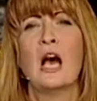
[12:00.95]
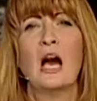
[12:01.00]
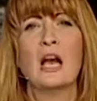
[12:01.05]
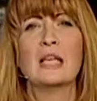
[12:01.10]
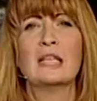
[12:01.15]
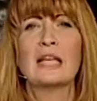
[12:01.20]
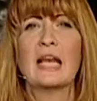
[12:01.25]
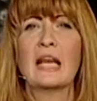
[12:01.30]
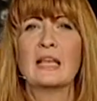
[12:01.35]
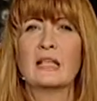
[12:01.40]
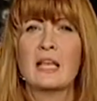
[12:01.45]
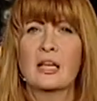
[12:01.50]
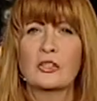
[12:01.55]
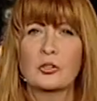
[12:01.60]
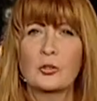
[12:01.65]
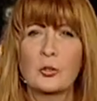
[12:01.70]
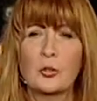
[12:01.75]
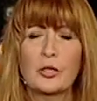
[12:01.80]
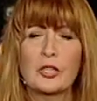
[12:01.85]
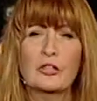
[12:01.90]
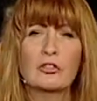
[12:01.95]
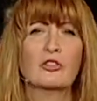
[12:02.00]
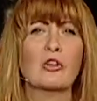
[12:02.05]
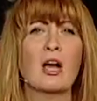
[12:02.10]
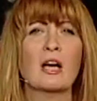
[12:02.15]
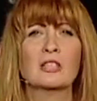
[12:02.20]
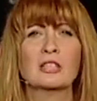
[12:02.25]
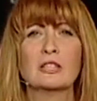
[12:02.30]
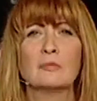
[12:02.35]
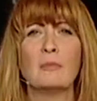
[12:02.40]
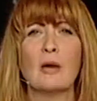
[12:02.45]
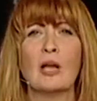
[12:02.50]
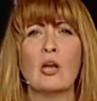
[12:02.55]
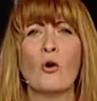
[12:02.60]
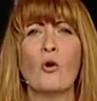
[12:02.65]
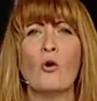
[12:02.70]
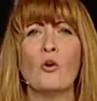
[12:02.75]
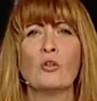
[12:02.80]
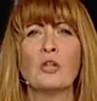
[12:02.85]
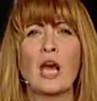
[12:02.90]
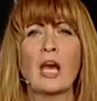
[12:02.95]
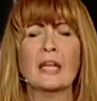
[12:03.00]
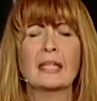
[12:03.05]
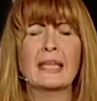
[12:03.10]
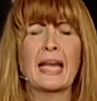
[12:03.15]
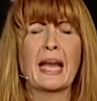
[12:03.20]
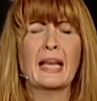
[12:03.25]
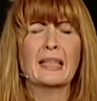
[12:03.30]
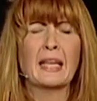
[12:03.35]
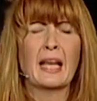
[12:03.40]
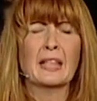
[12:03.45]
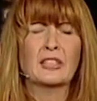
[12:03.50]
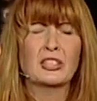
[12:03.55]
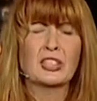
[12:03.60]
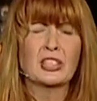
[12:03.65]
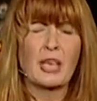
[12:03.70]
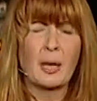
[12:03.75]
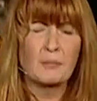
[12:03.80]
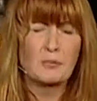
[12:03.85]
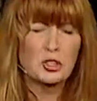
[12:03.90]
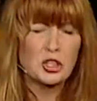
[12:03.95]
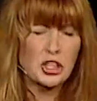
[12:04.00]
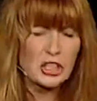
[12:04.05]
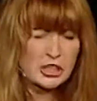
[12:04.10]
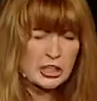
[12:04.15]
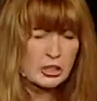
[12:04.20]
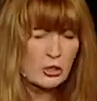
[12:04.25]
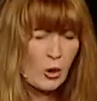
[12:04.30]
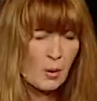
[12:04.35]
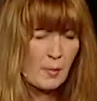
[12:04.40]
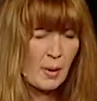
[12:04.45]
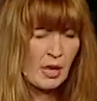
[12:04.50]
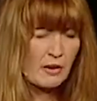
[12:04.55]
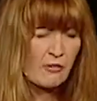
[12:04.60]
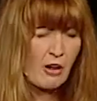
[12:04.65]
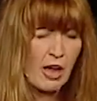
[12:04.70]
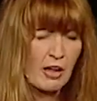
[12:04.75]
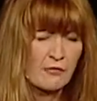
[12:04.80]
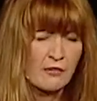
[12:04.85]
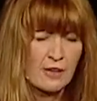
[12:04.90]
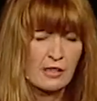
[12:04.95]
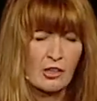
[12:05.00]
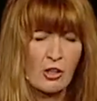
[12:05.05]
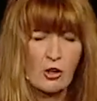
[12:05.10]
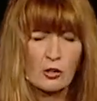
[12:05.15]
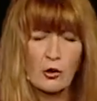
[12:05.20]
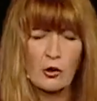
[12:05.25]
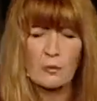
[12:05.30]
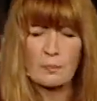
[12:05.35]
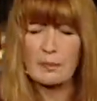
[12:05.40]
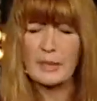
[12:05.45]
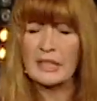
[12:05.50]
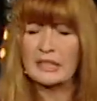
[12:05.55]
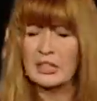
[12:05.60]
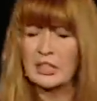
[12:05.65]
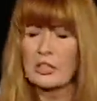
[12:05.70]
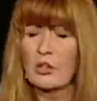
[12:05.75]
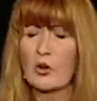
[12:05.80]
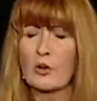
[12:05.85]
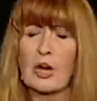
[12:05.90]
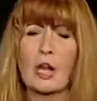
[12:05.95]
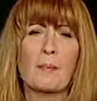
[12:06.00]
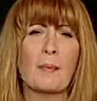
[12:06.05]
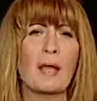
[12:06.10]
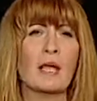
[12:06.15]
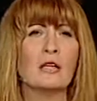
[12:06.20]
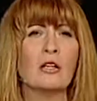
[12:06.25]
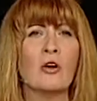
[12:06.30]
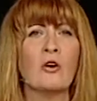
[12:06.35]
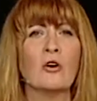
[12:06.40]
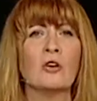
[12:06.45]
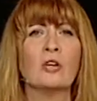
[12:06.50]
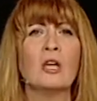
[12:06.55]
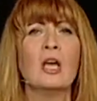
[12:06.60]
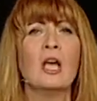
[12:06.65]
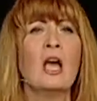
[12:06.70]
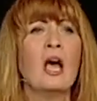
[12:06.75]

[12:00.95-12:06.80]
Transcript: I cannot quit drugs my own. I cannot stop cheating on my wife alone or beating her up alone.